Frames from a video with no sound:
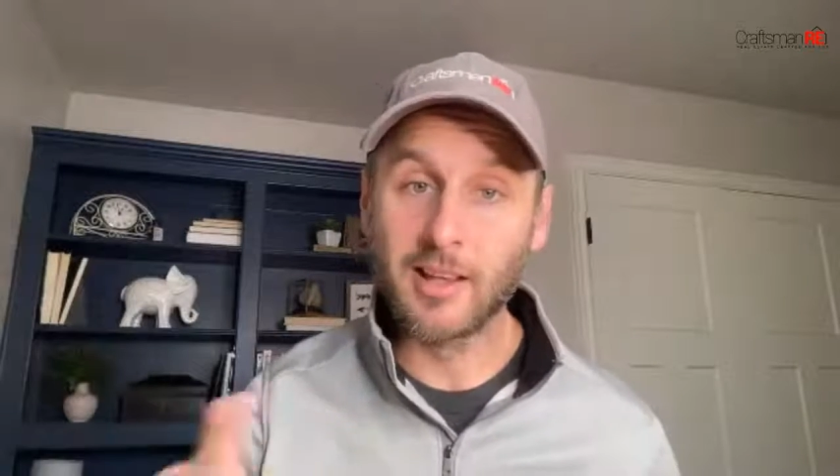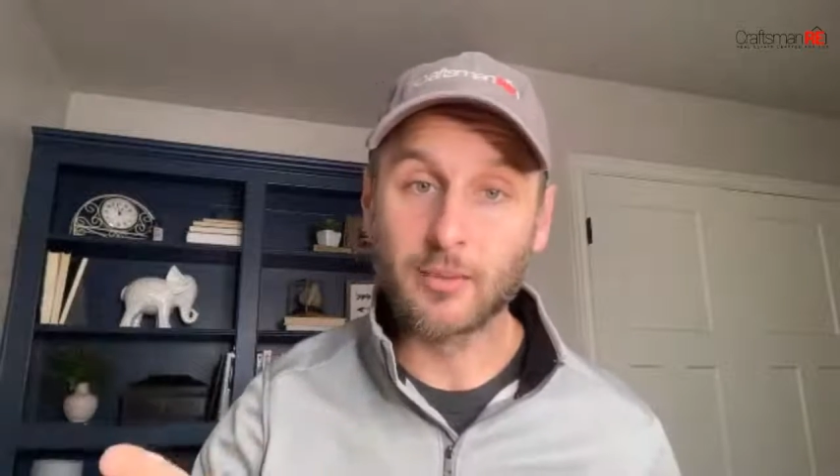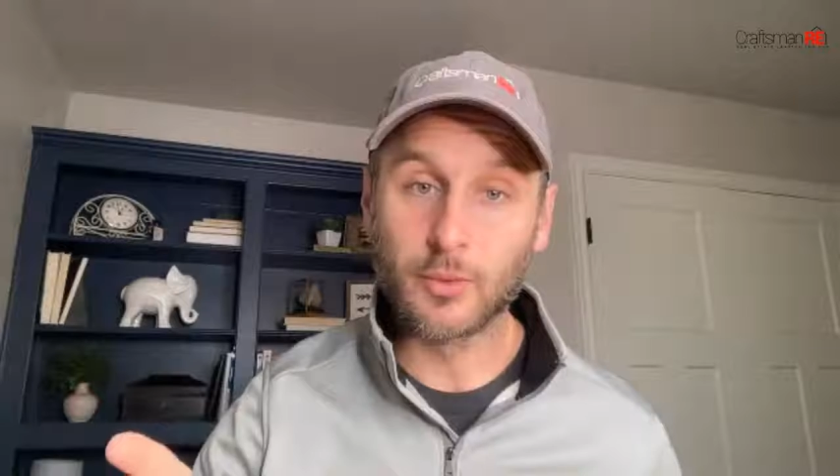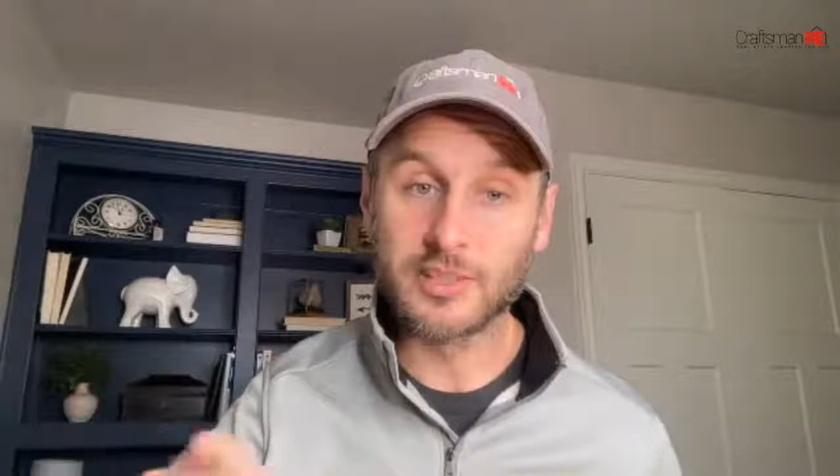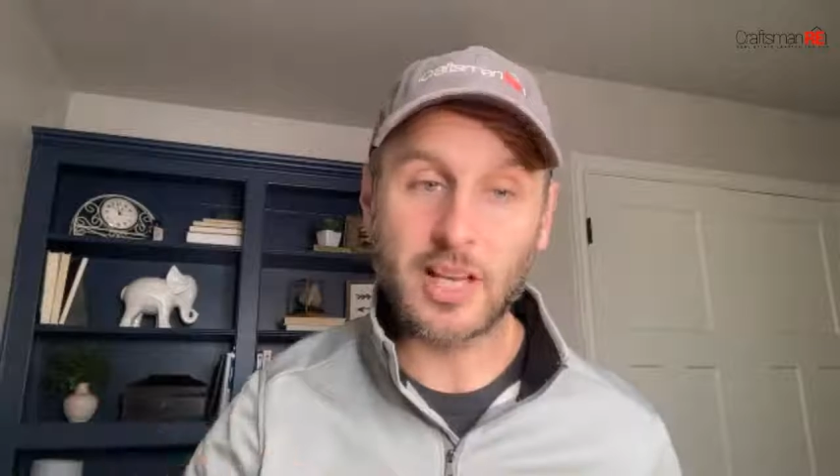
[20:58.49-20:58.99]

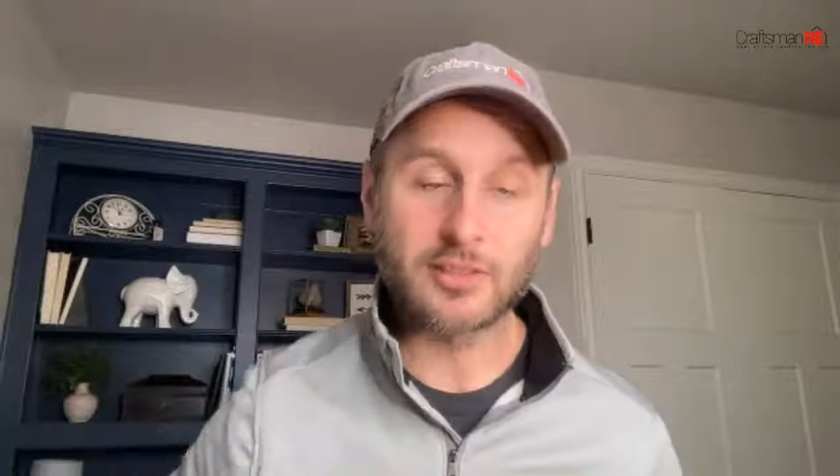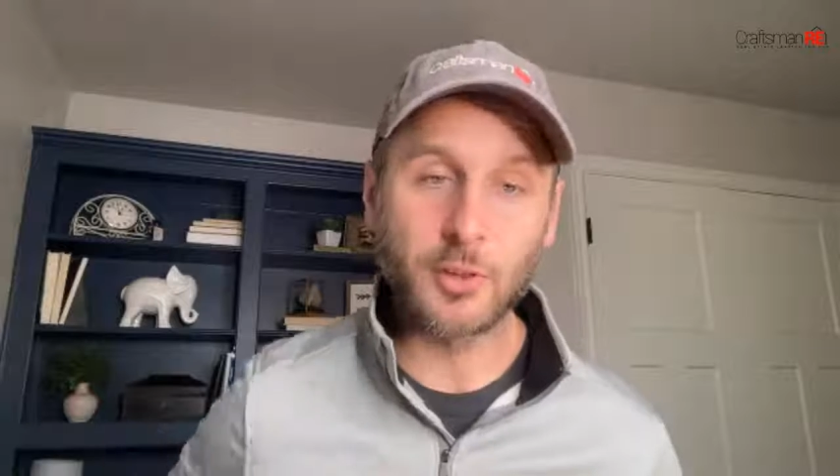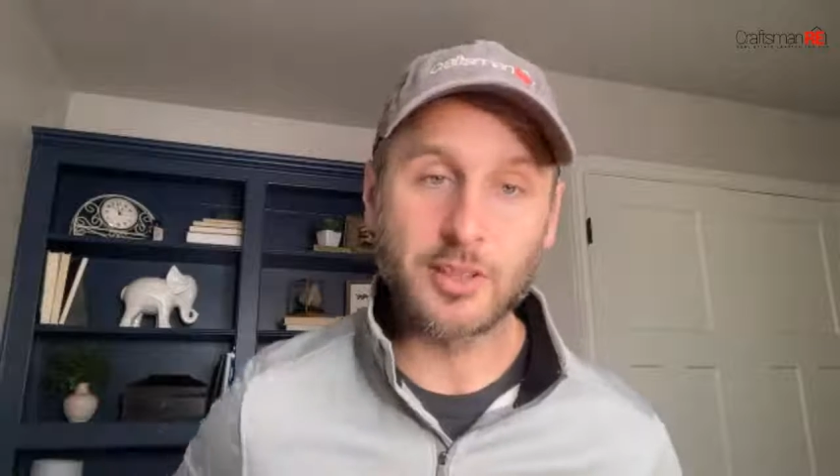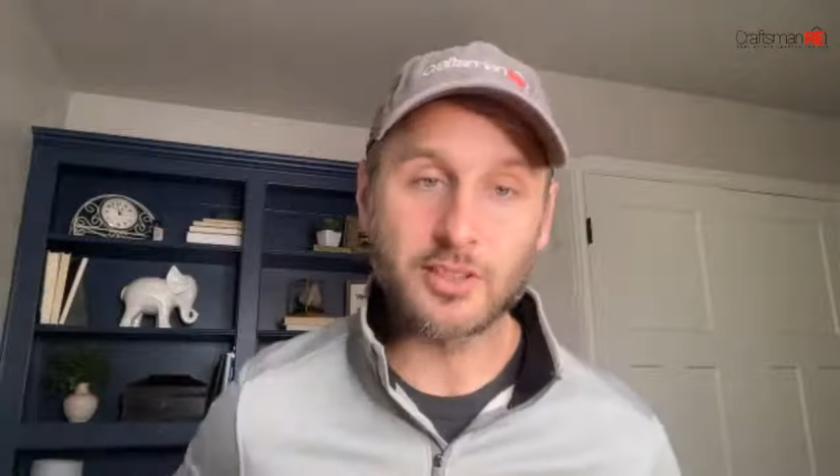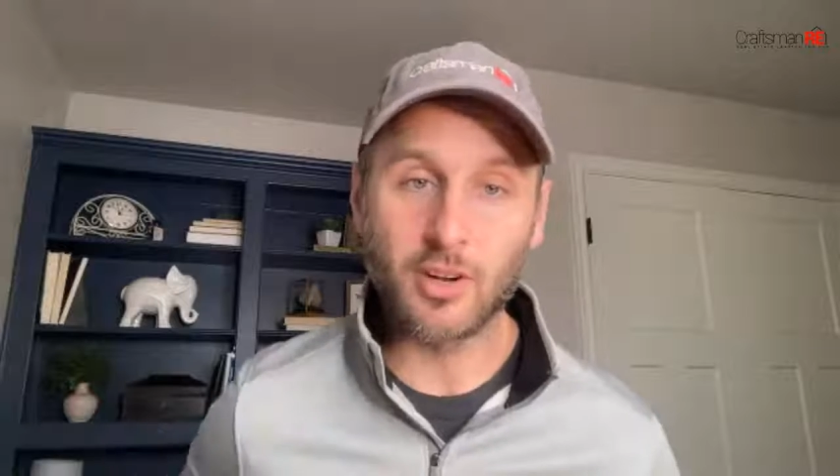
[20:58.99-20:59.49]
reach out to
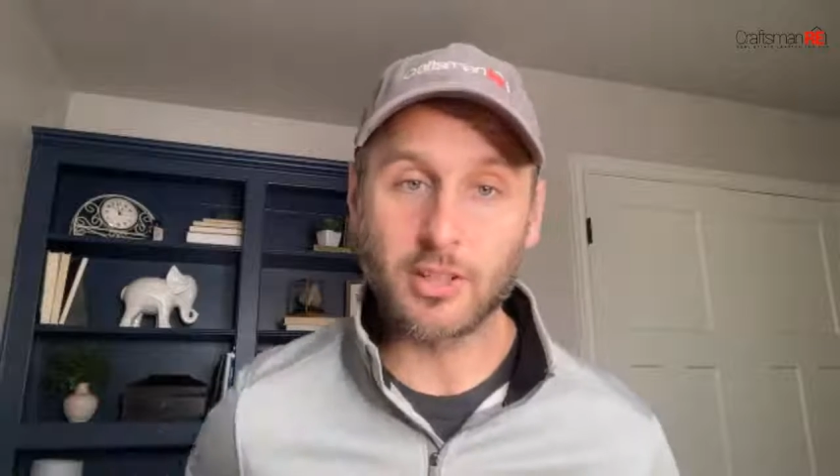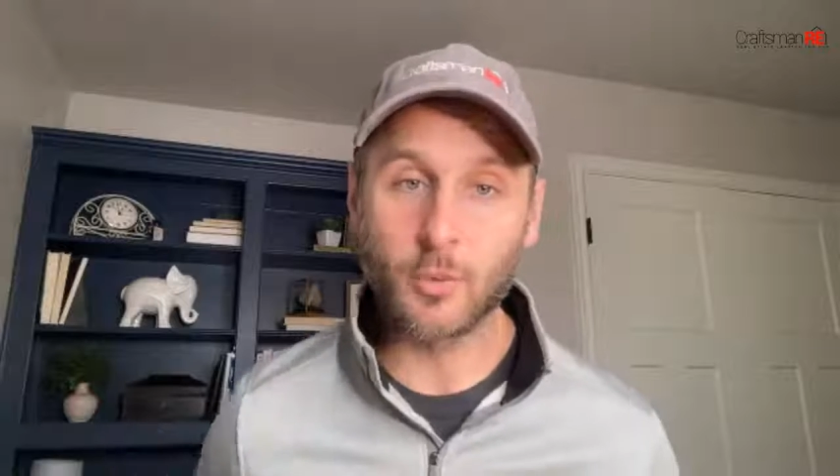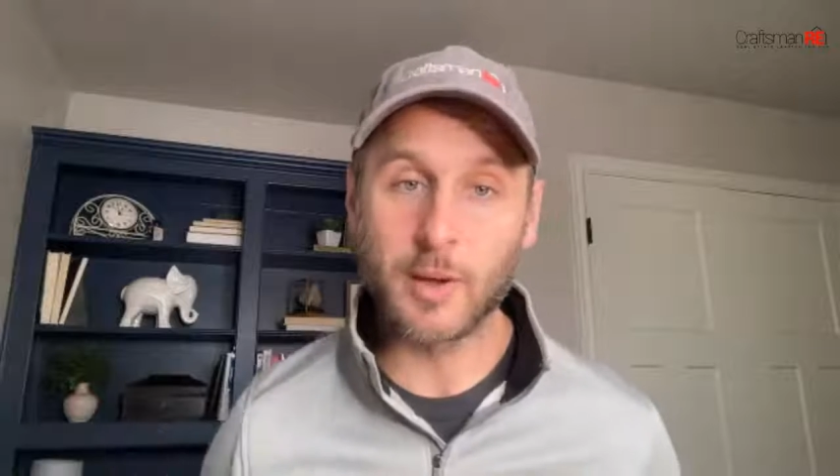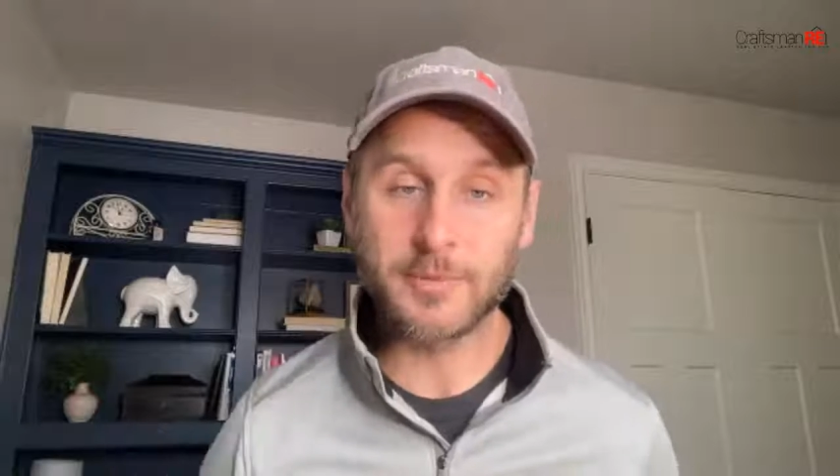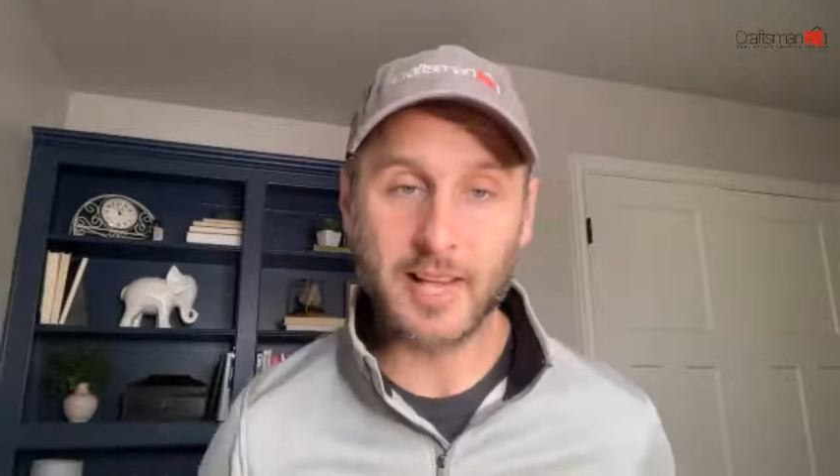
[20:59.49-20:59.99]
us on our
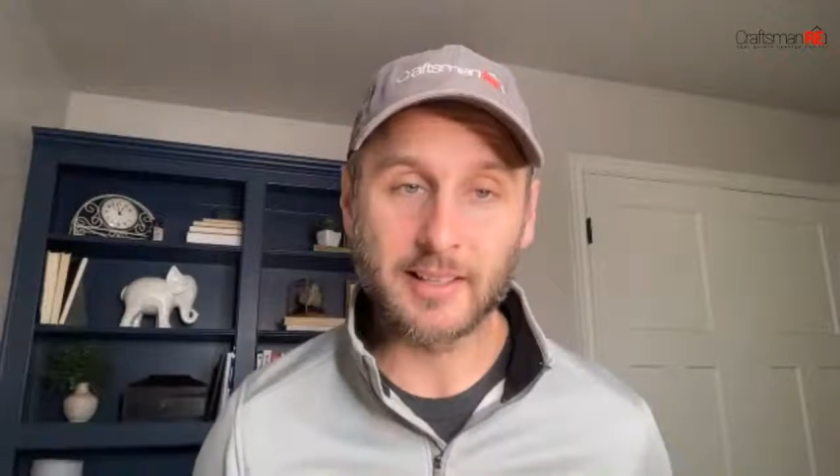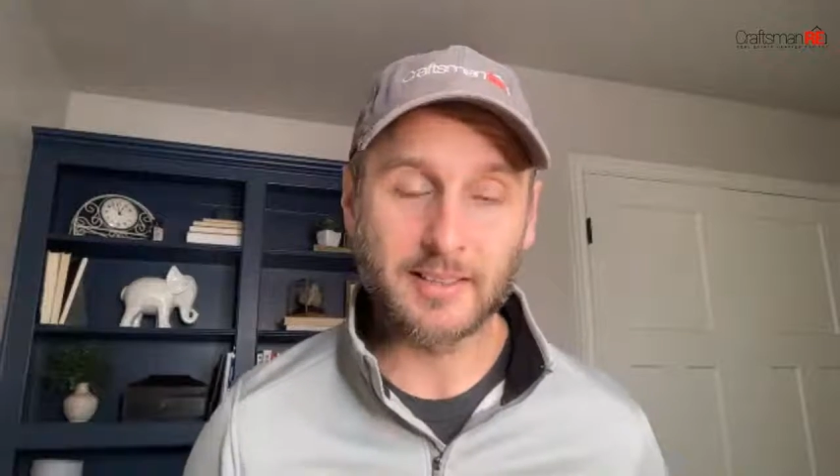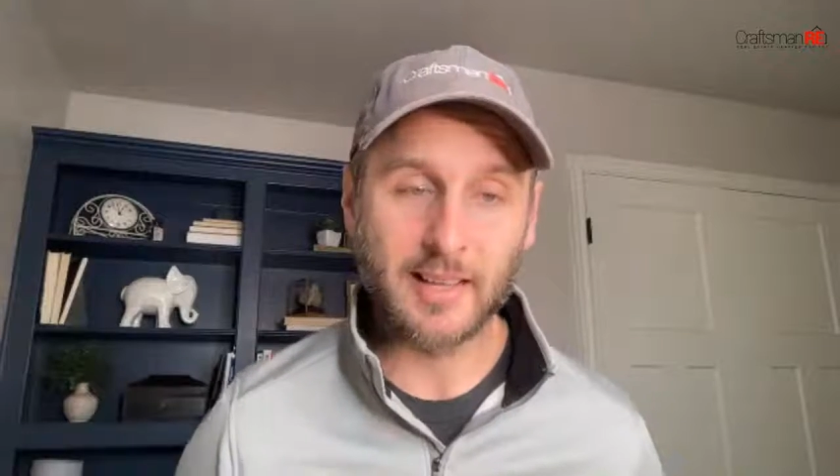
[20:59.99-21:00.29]
website,